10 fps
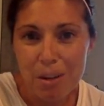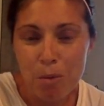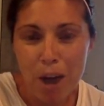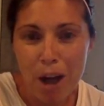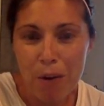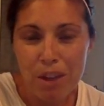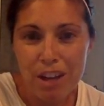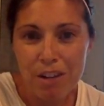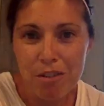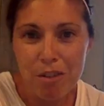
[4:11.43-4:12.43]
Why were
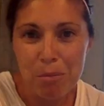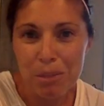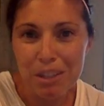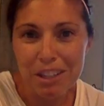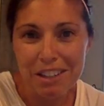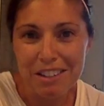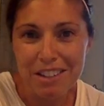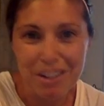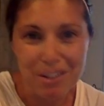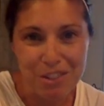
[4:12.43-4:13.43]
they grumbling in the
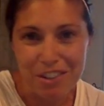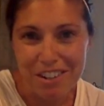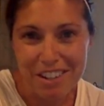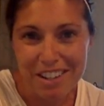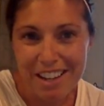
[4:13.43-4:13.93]
desert?